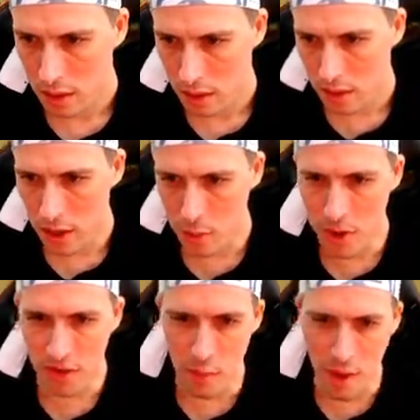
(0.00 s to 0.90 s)
You're a
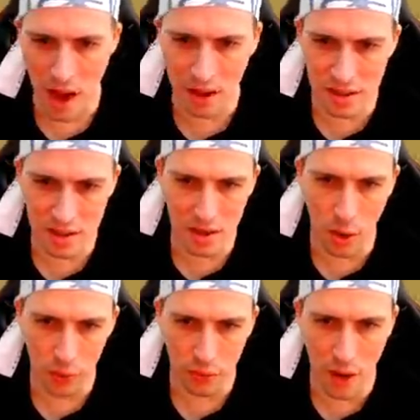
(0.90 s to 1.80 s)
bit of a mark
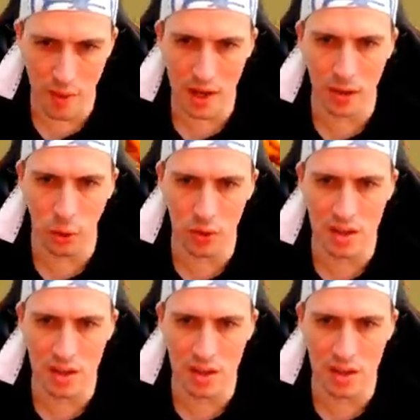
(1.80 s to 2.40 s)
yourself. I mean, look,